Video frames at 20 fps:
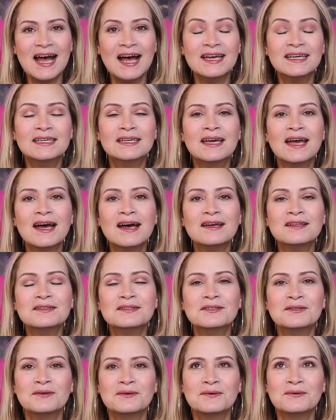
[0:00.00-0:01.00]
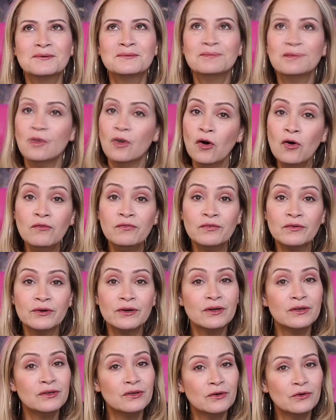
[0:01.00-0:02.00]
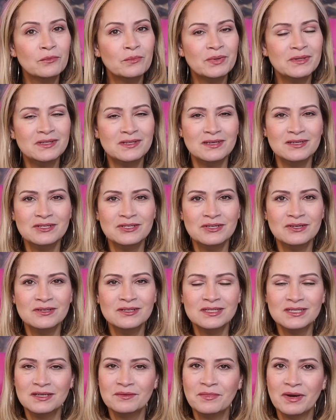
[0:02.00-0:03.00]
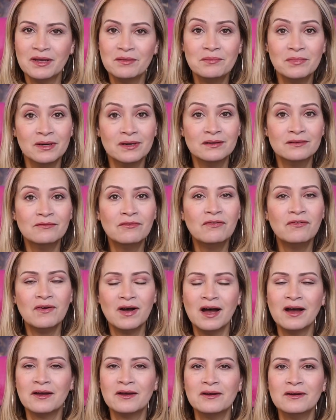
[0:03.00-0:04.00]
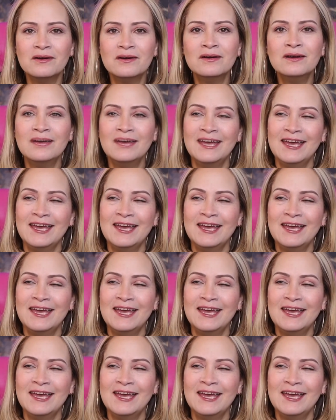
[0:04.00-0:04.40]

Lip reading: I got to offer your petitions in my bonfire,